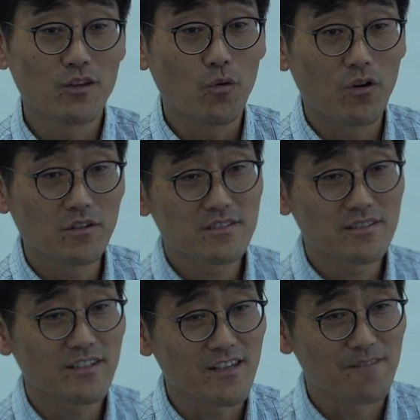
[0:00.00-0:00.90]
the walled
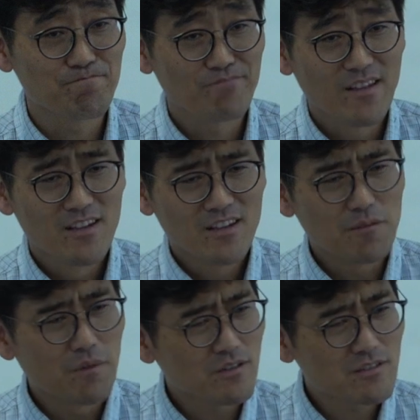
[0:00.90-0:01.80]
city,
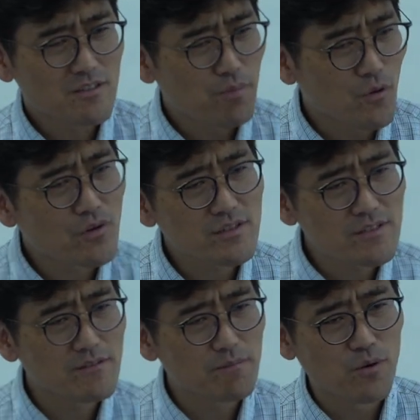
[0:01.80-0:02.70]
amongst the
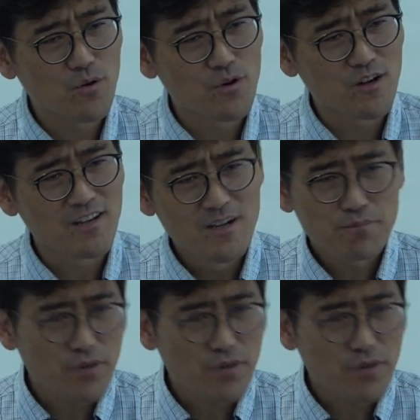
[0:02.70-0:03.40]
poorest of the poor,